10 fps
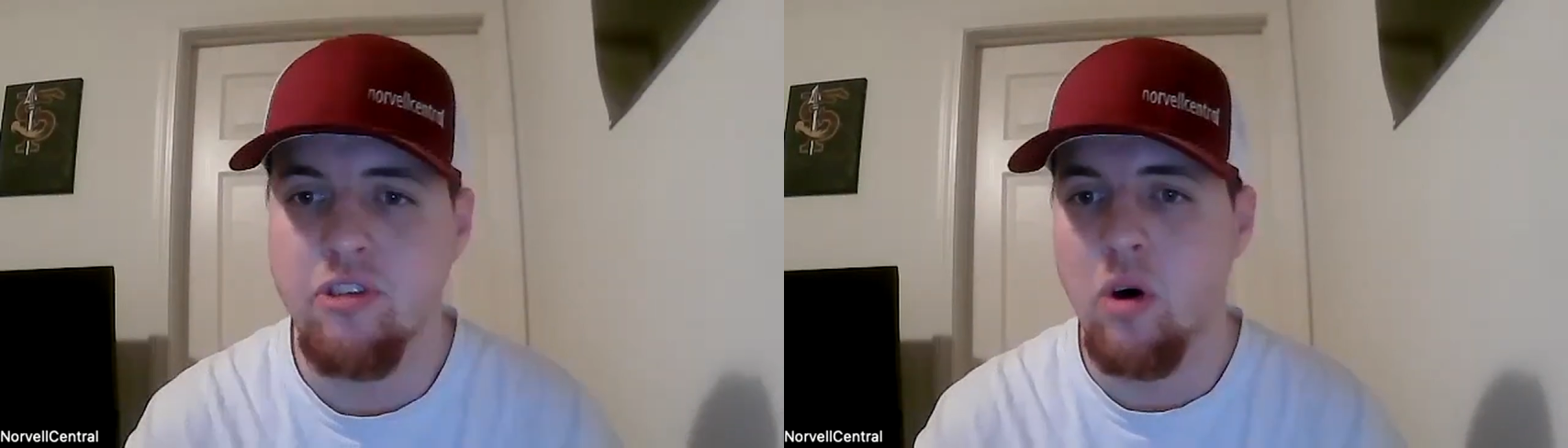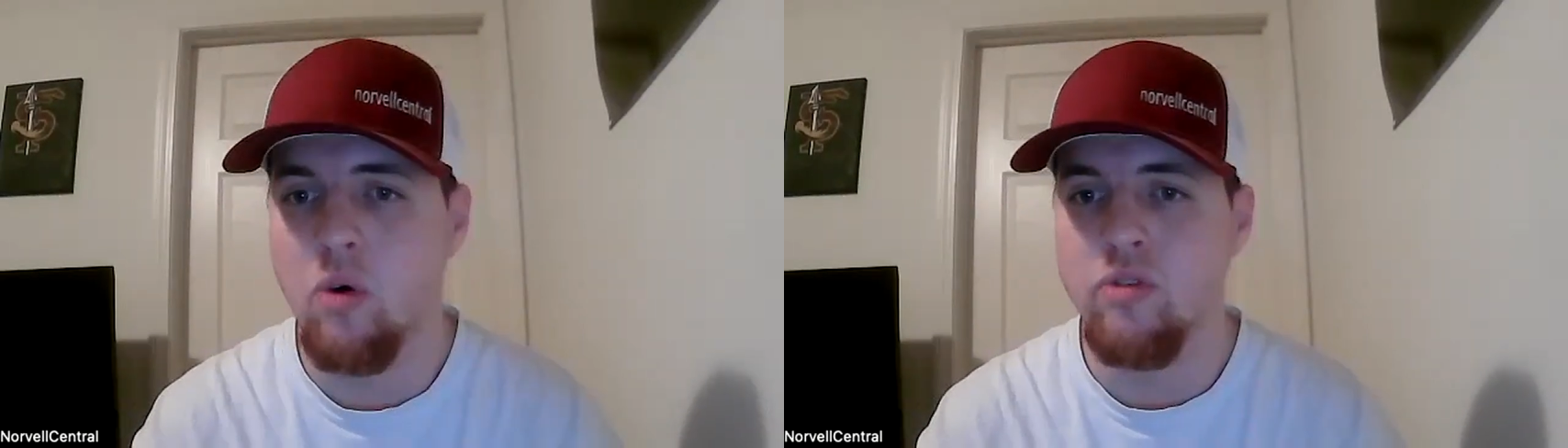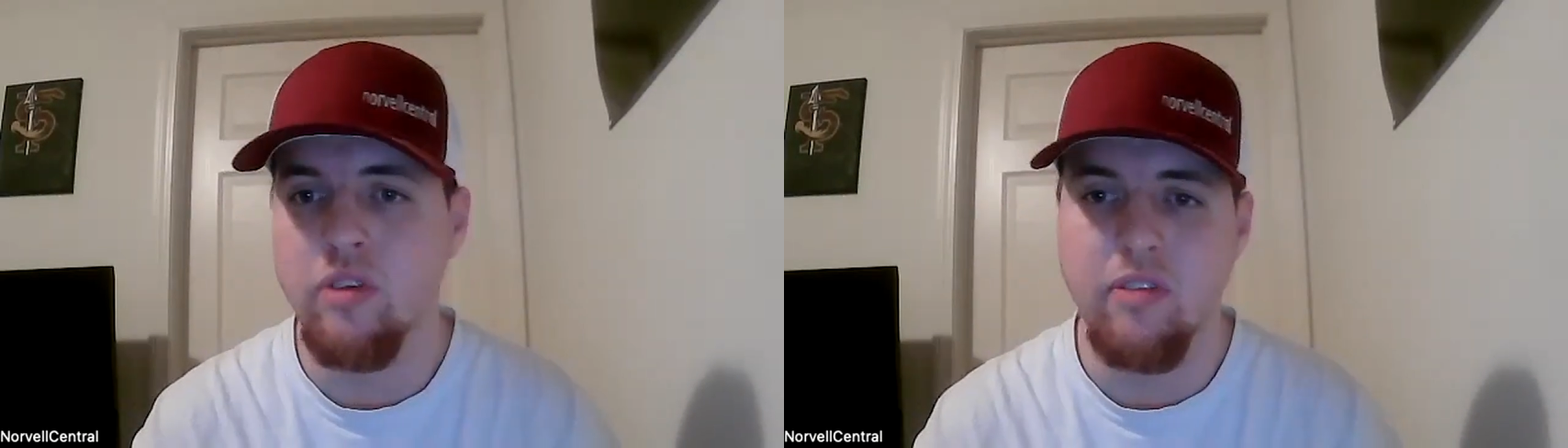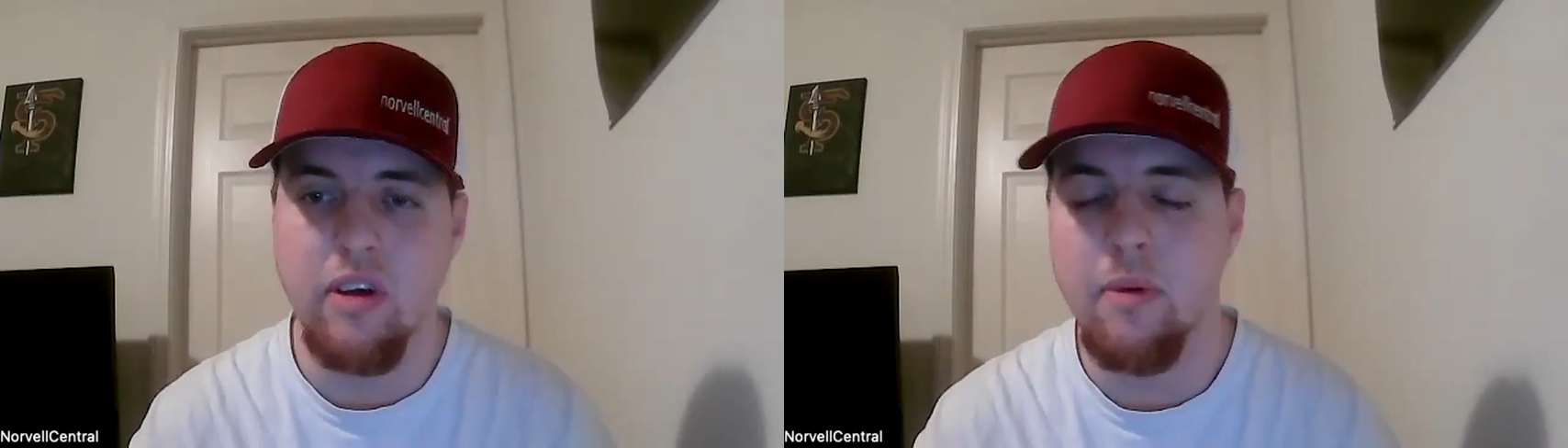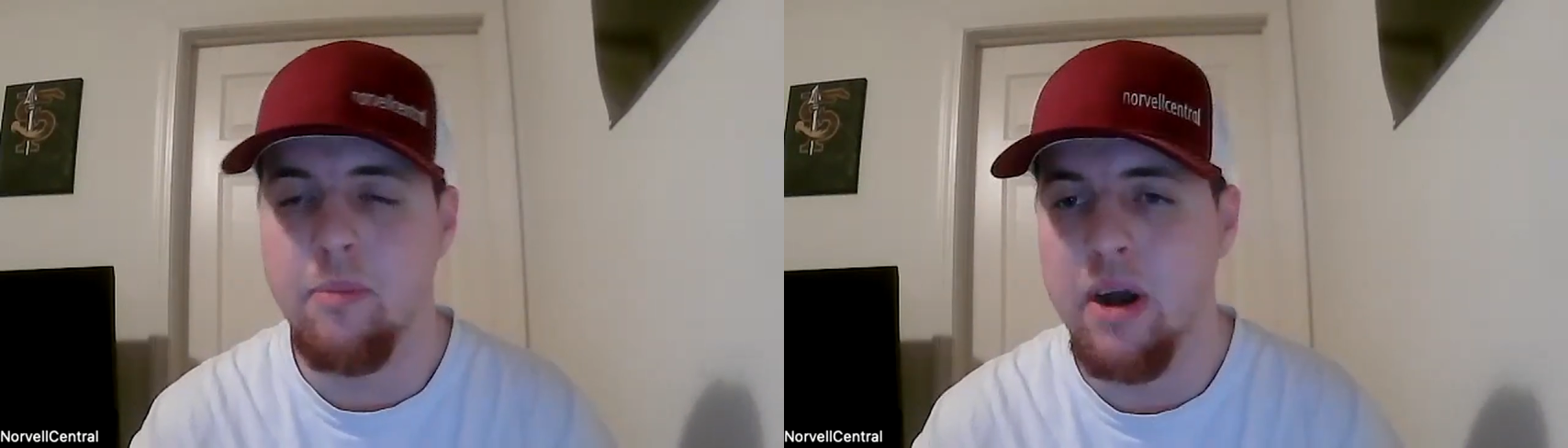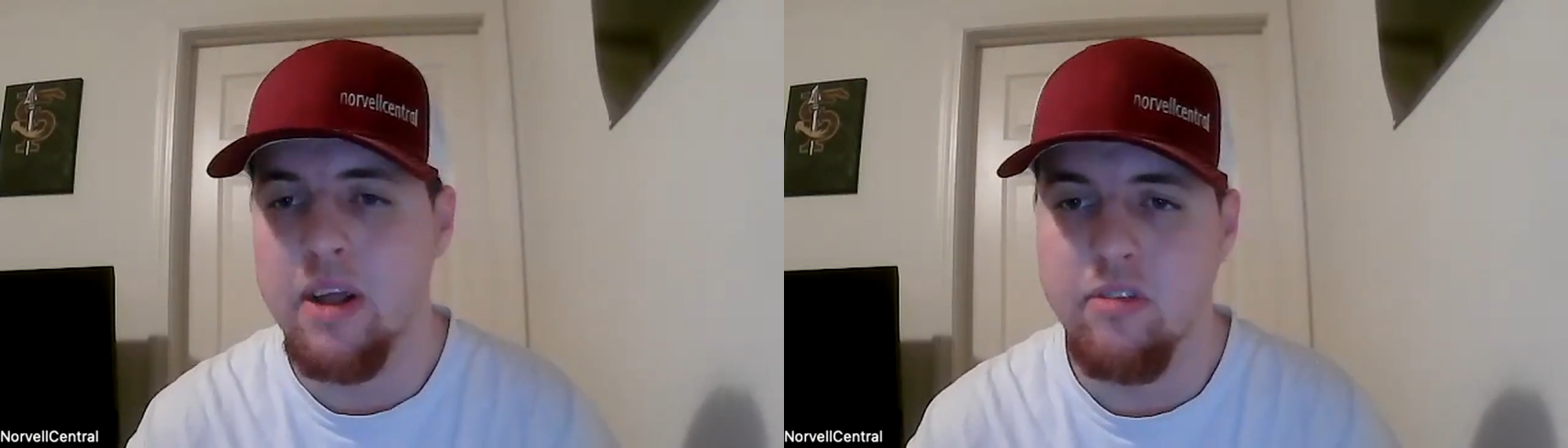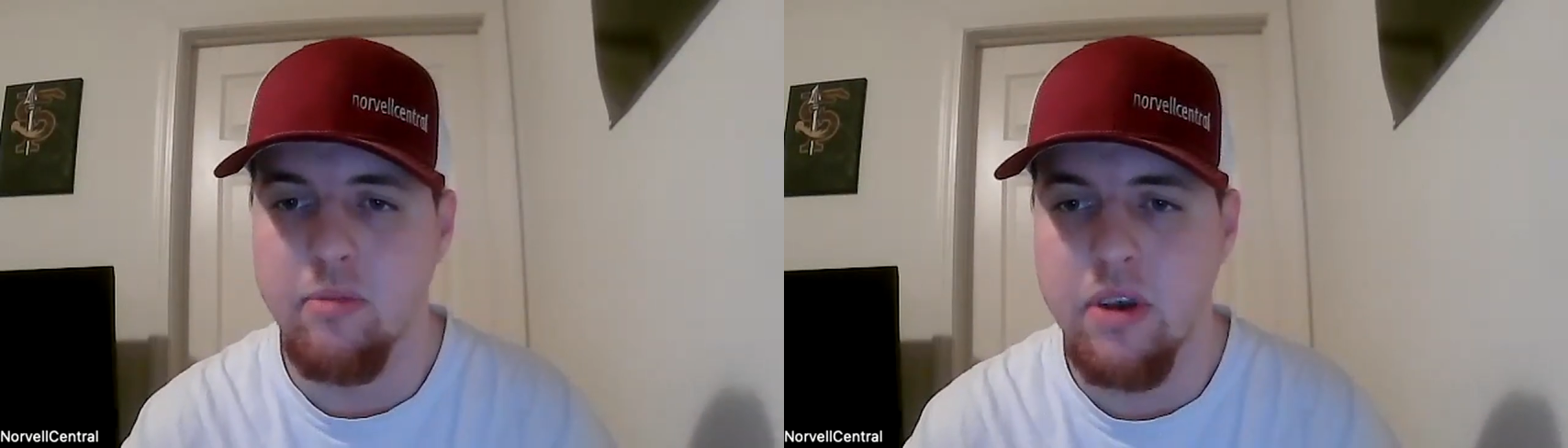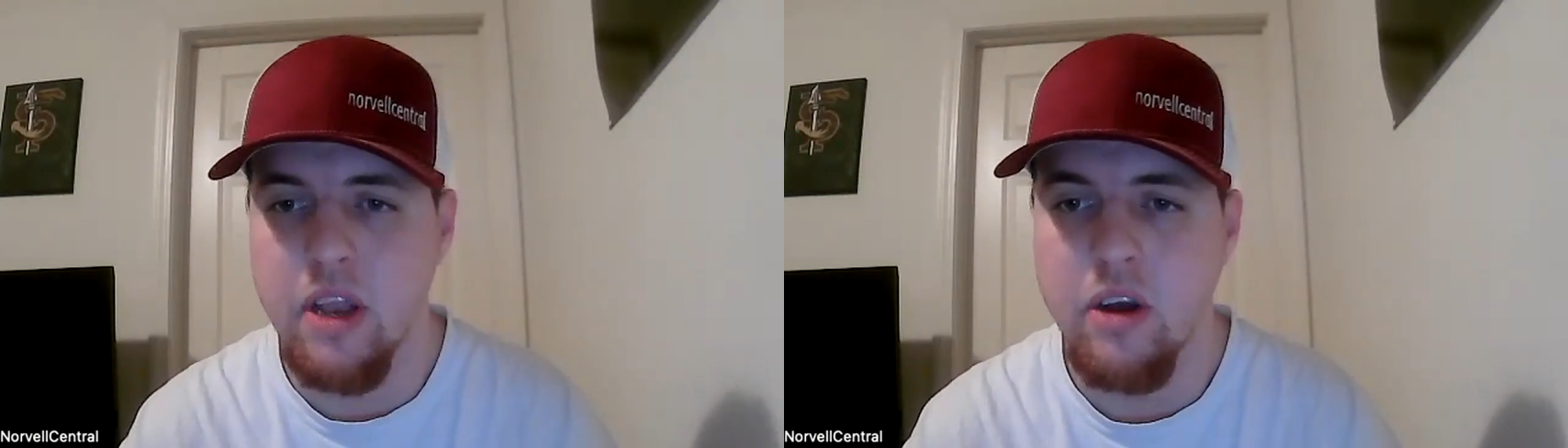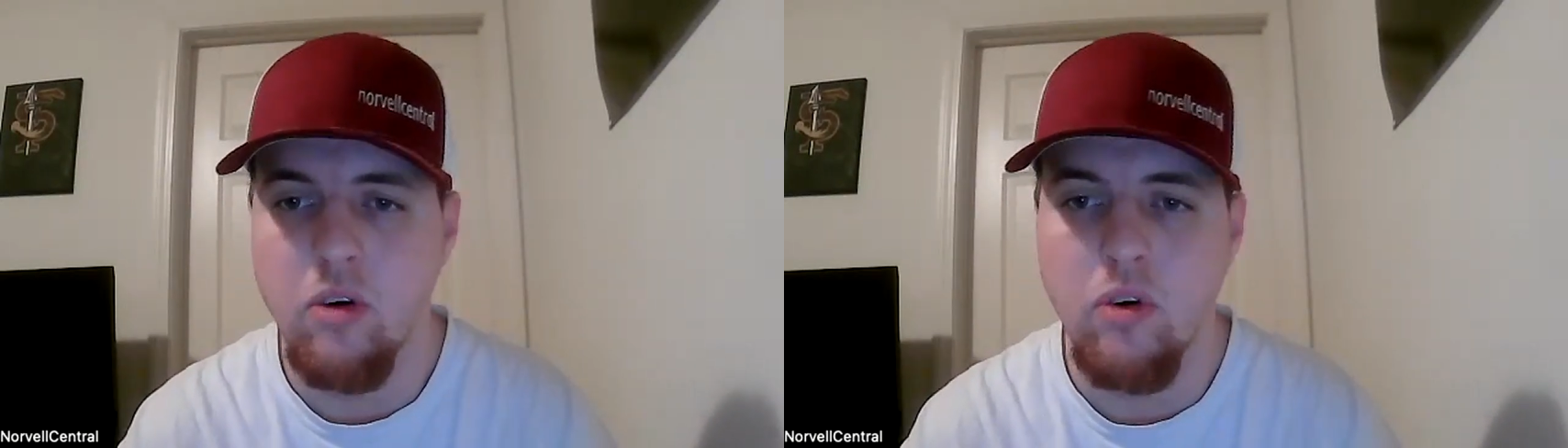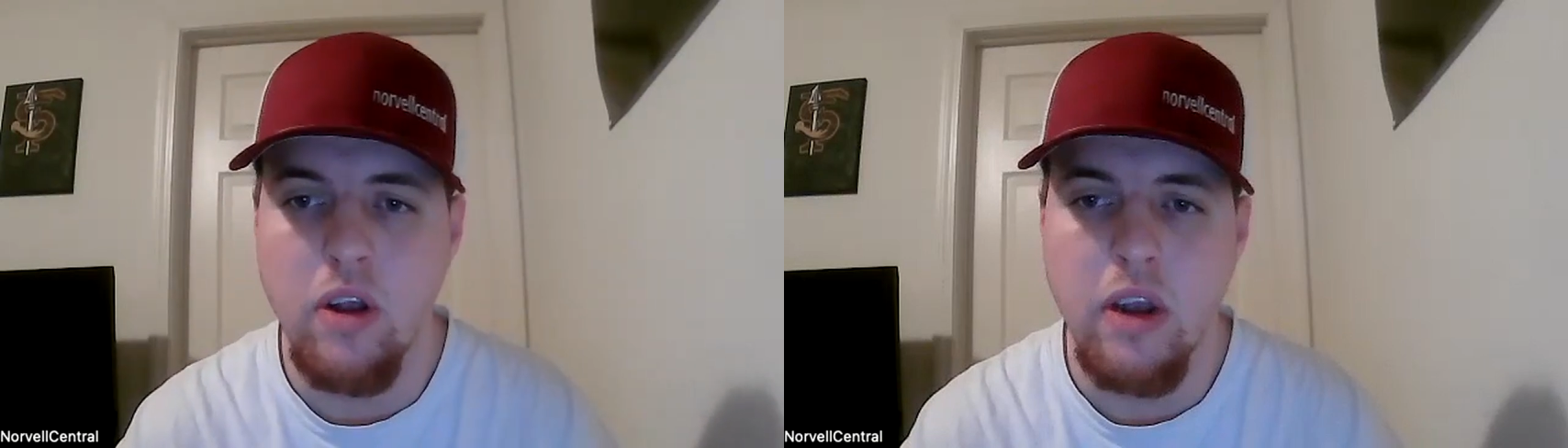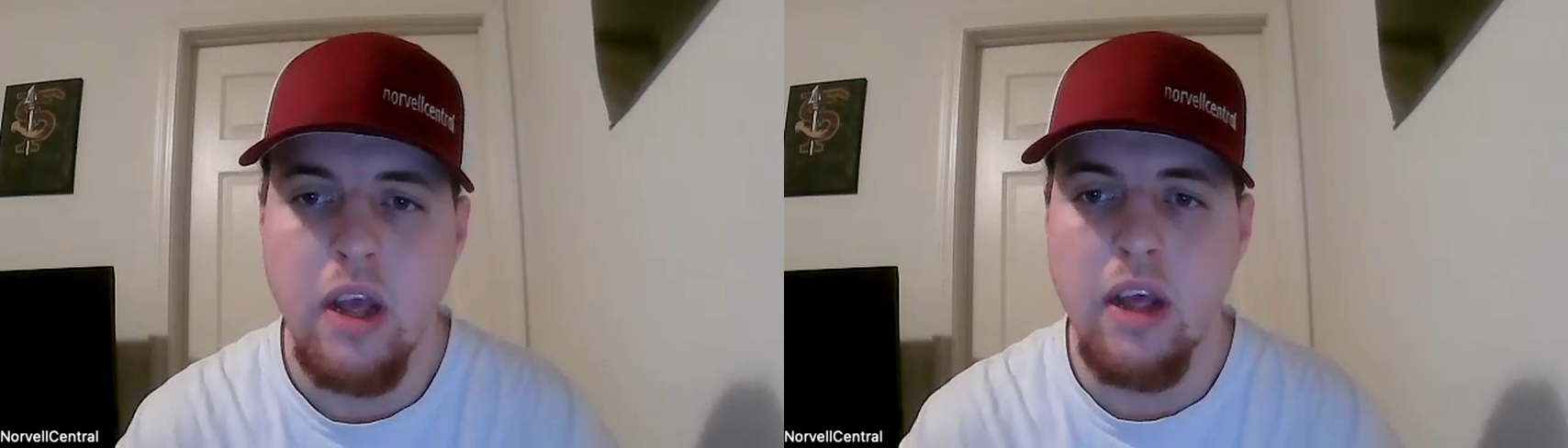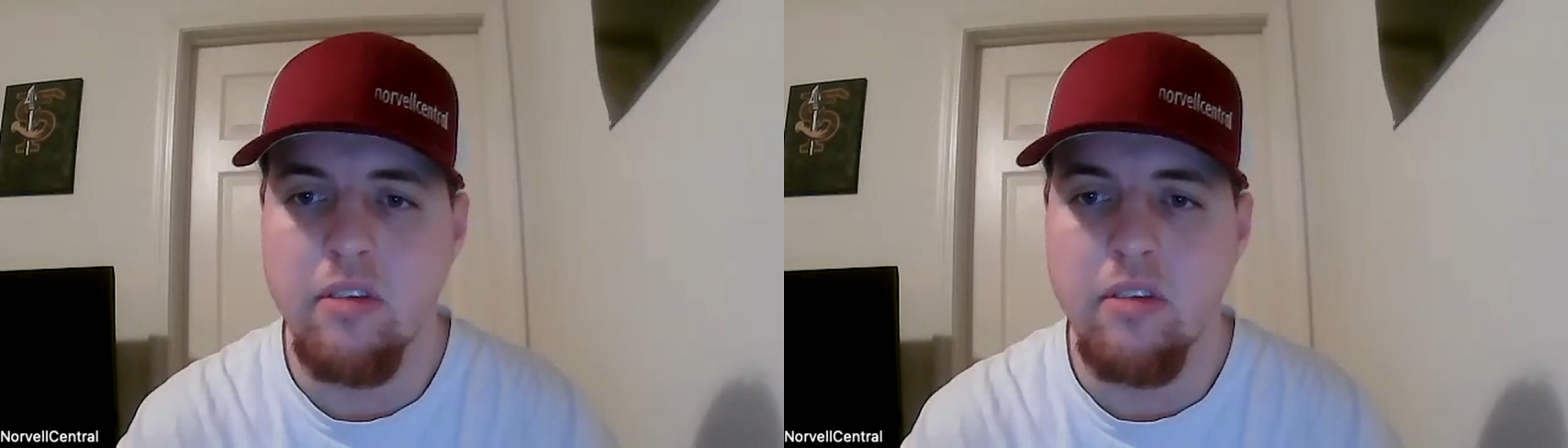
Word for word: Jones that's going to be playing some nickel and